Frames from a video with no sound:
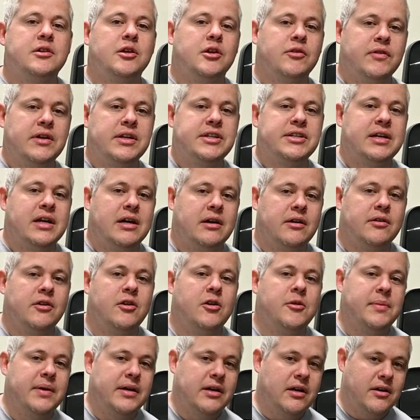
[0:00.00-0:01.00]
you can reach out at
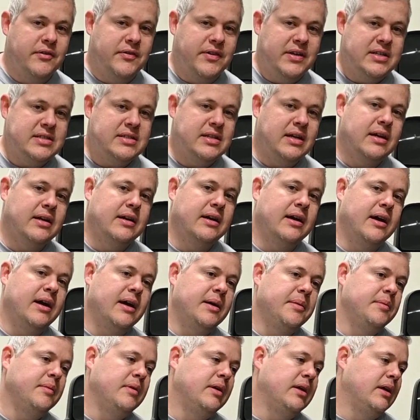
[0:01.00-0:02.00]

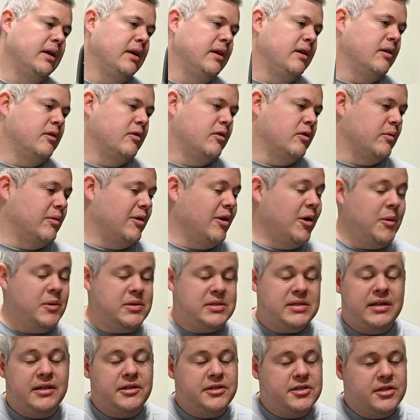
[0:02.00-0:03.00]
nomadrvs.com, or we're always
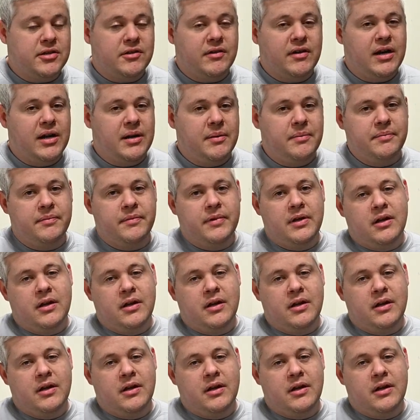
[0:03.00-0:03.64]
on Instagram,